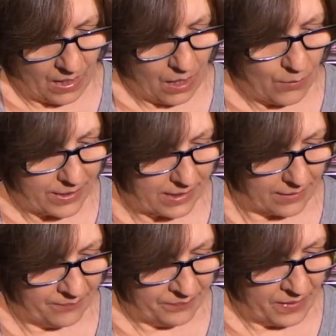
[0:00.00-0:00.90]
Oh, I
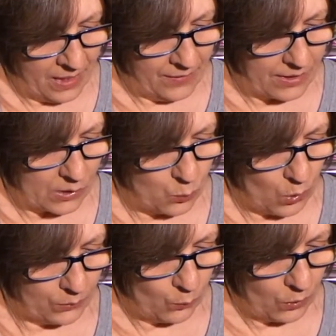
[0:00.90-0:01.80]
see. This is
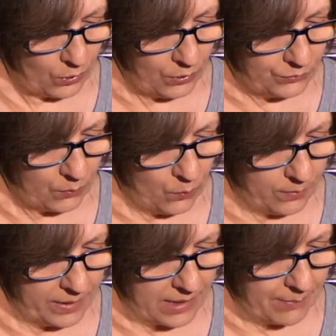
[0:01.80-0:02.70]
One World
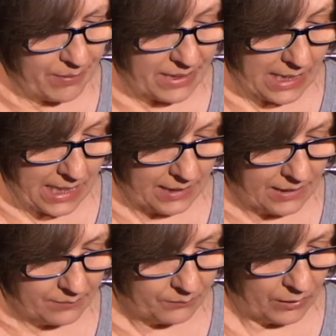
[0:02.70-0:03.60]
Woman's Petite